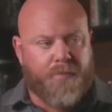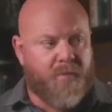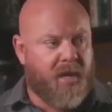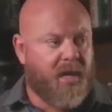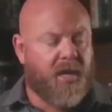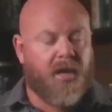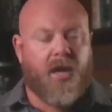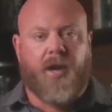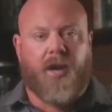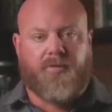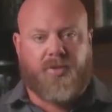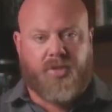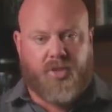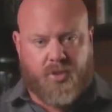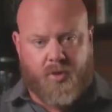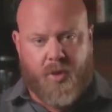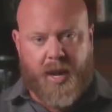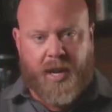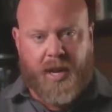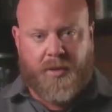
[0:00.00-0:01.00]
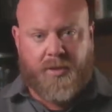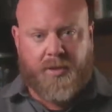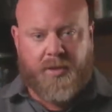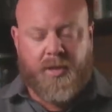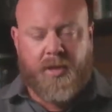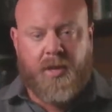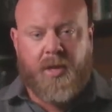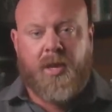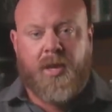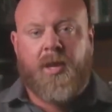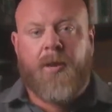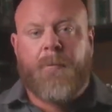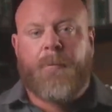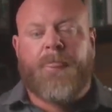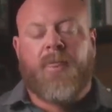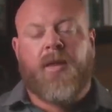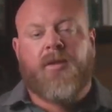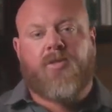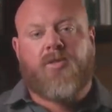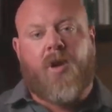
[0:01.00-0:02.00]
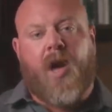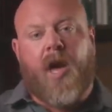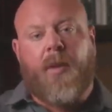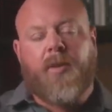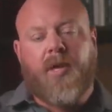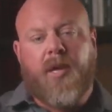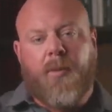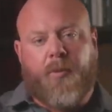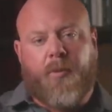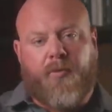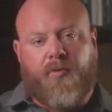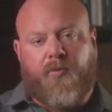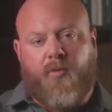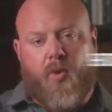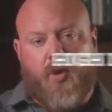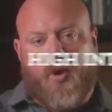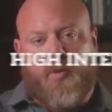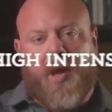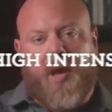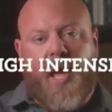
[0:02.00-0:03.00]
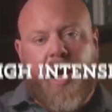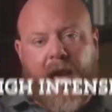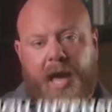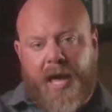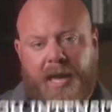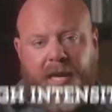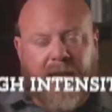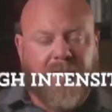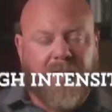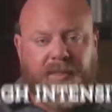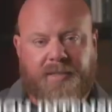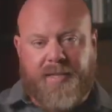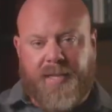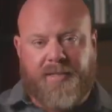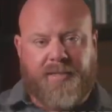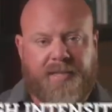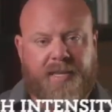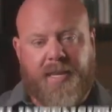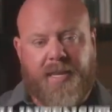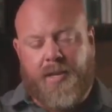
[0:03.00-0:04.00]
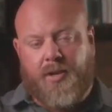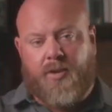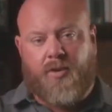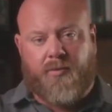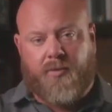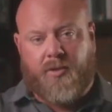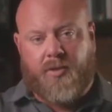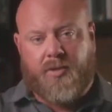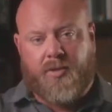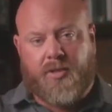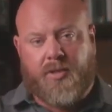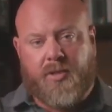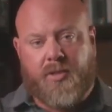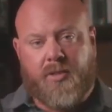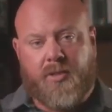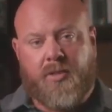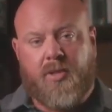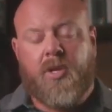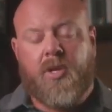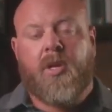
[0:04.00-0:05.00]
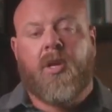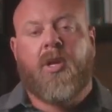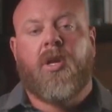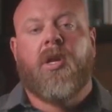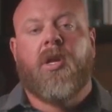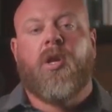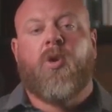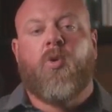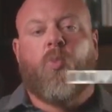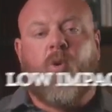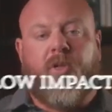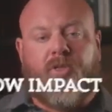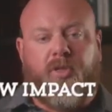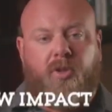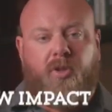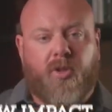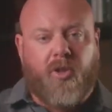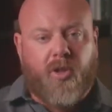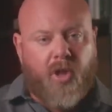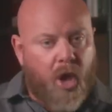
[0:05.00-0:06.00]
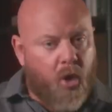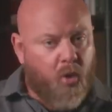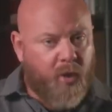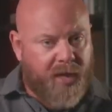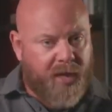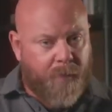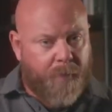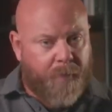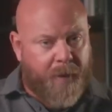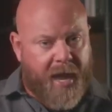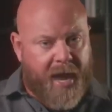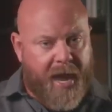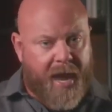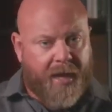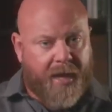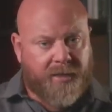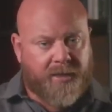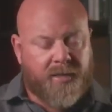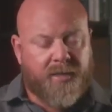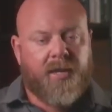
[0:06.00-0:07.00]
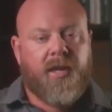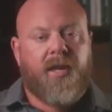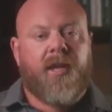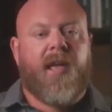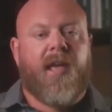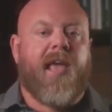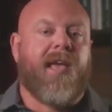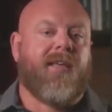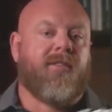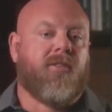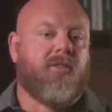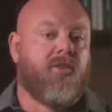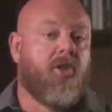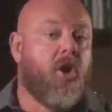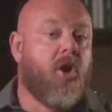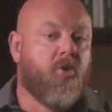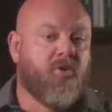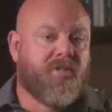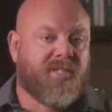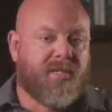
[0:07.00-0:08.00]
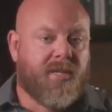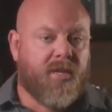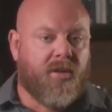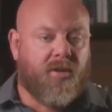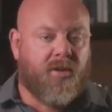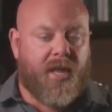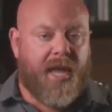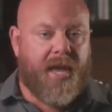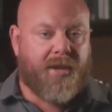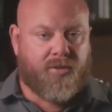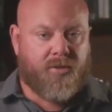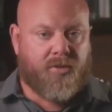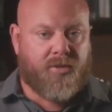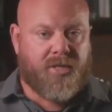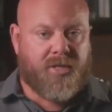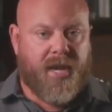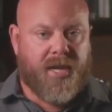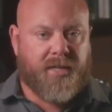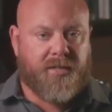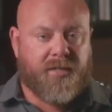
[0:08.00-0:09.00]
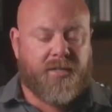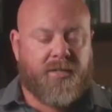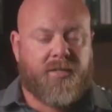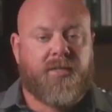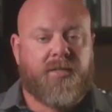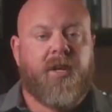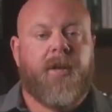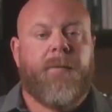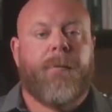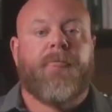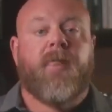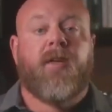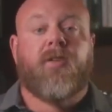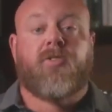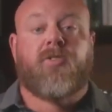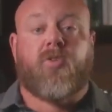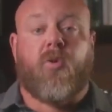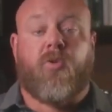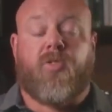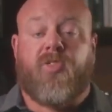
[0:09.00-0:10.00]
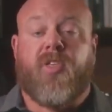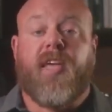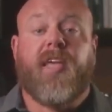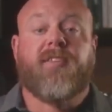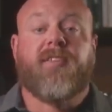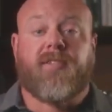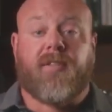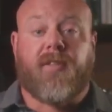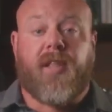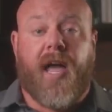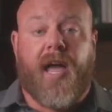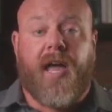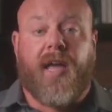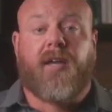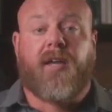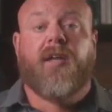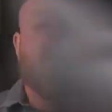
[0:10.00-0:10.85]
me of strength. So I'm going to perform high intensity intervals with low impact and low skill exercises. So things like